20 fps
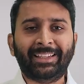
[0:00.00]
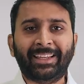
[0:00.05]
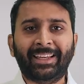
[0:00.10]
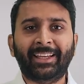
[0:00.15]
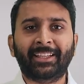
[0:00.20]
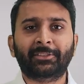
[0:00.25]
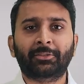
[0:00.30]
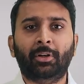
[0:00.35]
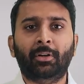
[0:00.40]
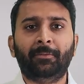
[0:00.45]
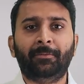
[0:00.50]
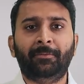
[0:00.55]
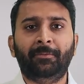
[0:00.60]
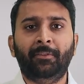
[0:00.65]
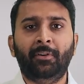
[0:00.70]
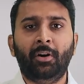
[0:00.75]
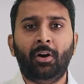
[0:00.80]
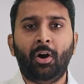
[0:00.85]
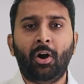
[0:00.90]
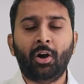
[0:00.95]
case of
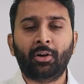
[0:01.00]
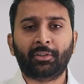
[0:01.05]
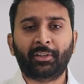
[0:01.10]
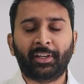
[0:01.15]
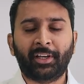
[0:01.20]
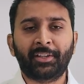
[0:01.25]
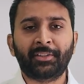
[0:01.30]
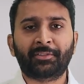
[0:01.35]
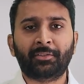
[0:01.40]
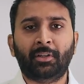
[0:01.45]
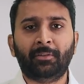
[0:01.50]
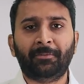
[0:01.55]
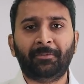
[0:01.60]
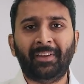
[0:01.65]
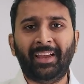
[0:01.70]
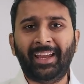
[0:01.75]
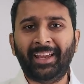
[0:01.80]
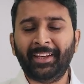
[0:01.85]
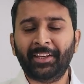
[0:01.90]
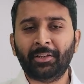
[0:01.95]
occurrence of
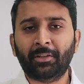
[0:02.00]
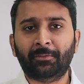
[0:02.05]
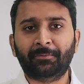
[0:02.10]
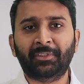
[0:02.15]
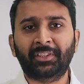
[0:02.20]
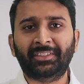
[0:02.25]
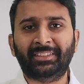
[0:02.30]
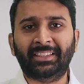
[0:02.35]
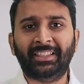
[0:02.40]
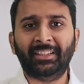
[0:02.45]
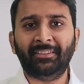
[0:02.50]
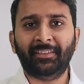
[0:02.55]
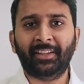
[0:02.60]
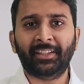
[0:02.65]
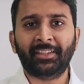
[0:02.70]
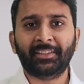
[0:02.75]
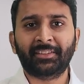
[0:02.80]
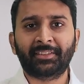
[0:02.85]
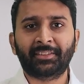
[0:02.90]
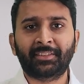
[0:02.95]
any of these
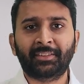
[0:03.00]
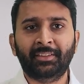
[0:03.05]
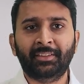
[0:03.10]
events,